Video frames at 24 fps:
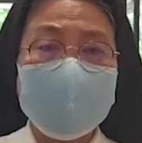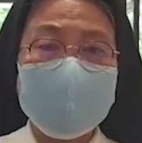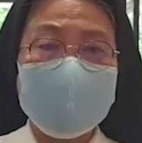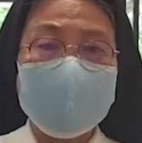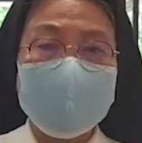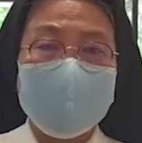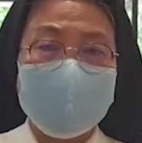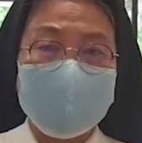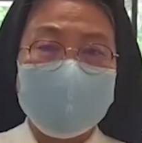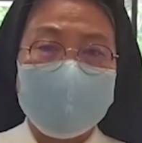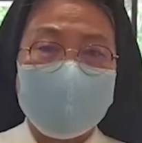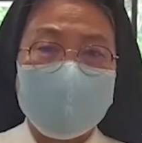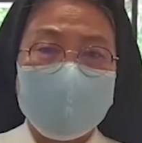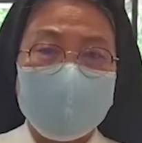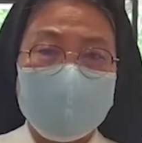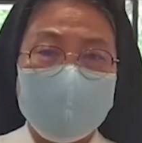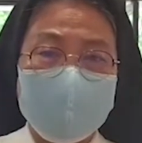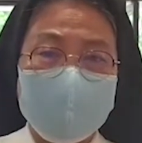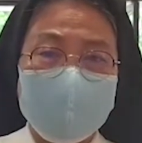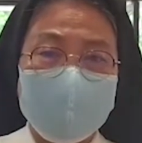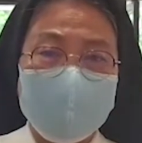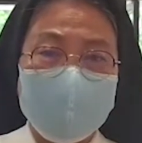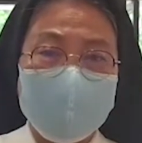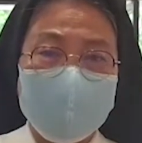Again, the
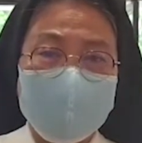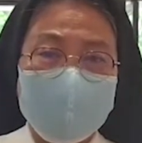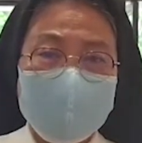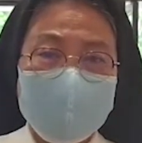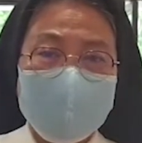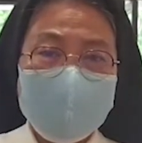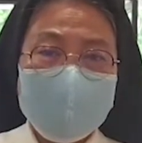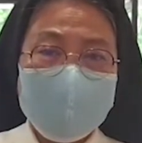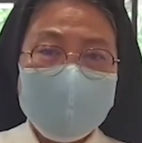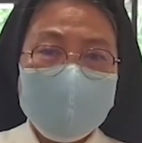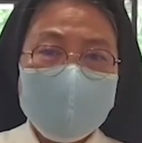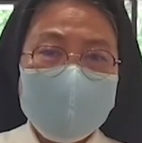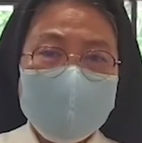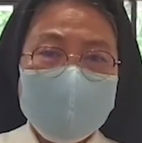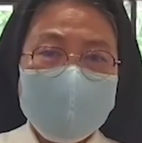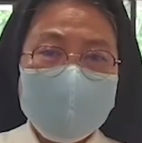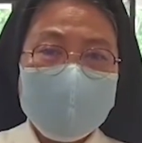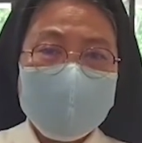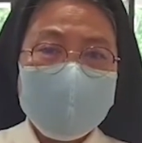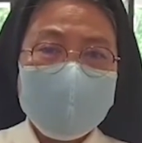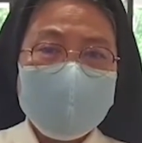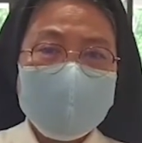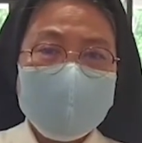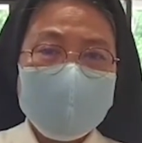workings of the
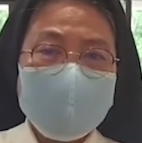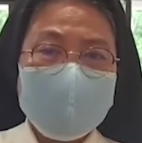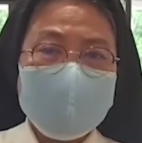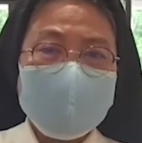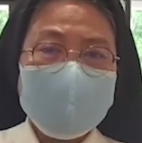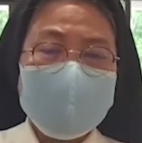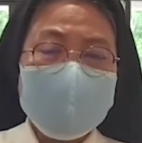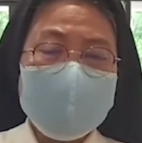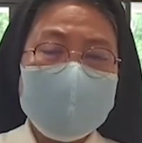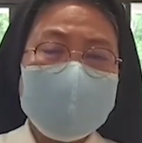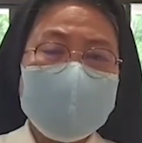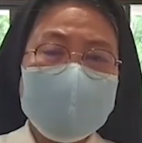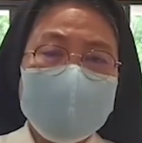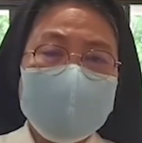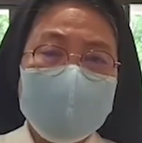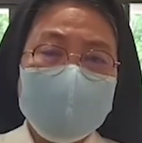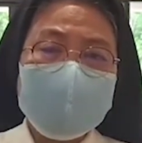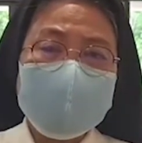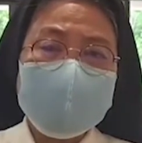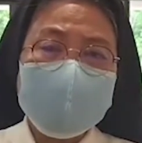Holy Spirit